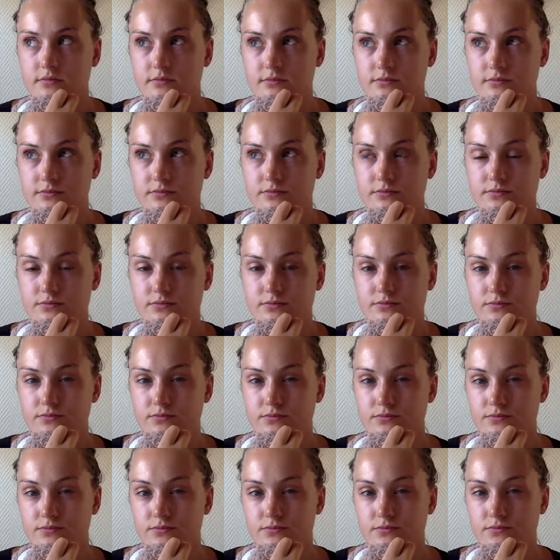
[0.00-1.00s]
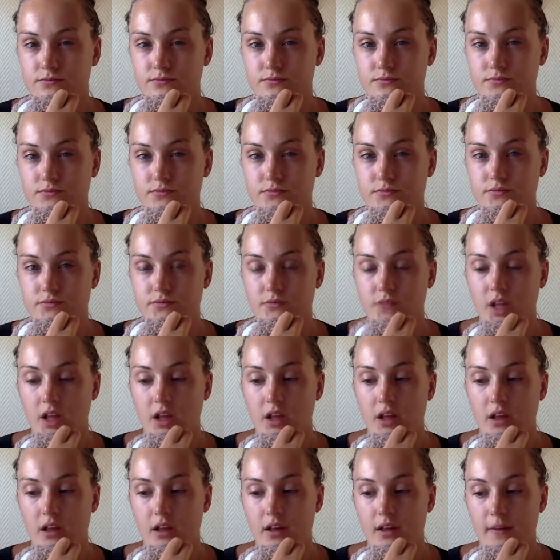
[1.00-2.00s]

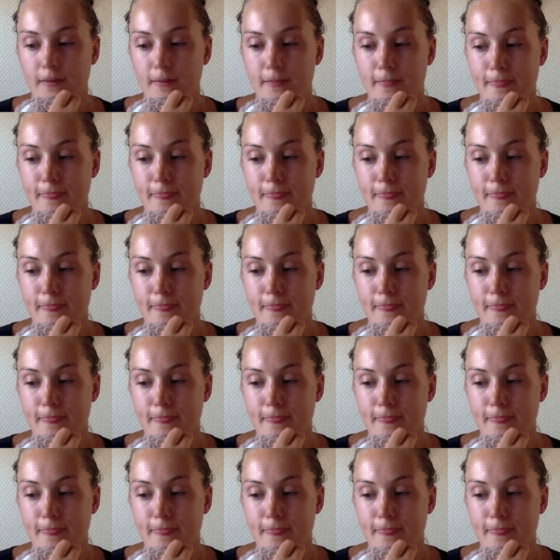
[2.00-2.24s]
Nobody speaks.